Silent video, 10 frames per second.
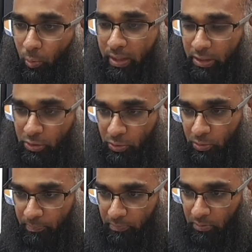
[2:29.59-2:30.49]
What can you
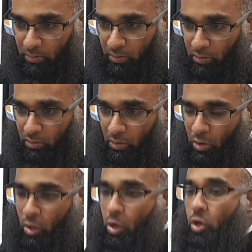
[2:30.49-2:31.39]
do?
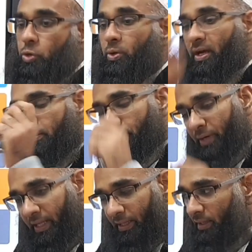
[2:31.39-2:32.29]
You can
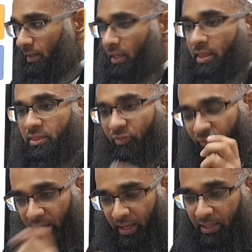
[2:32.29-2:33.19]
bring the
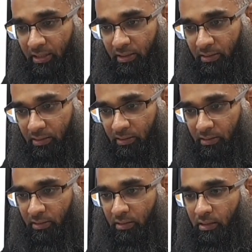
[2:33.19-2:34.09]
fa'il
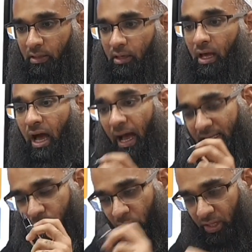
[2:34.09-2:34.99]

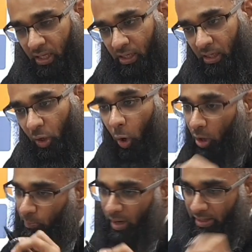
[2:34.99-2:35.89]
as mudhakkar
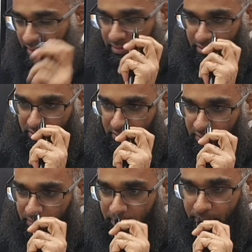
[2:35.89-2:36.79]
or mu'annath.
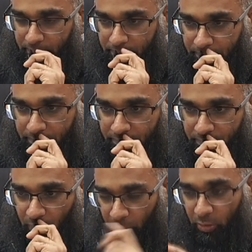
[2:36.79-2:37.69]

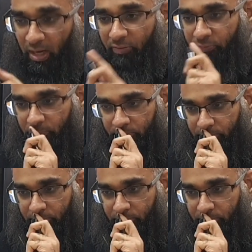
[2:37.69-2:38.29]
What do you have?